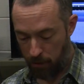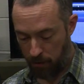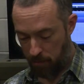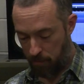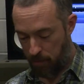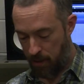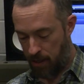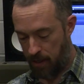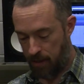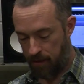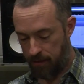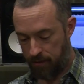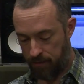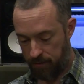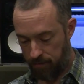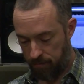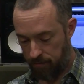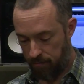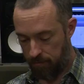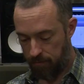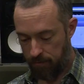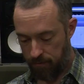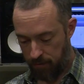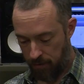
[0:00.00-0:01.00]
can be
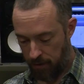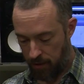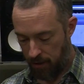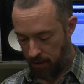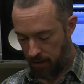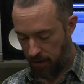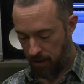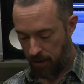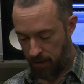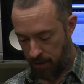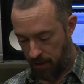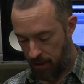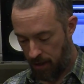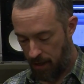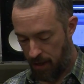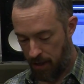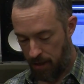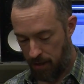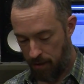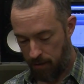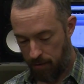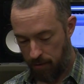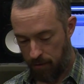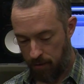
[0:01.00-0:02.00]

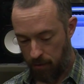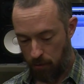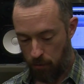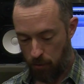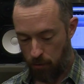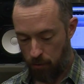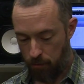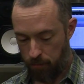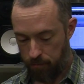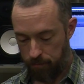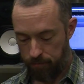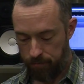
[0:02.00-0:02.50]
hit or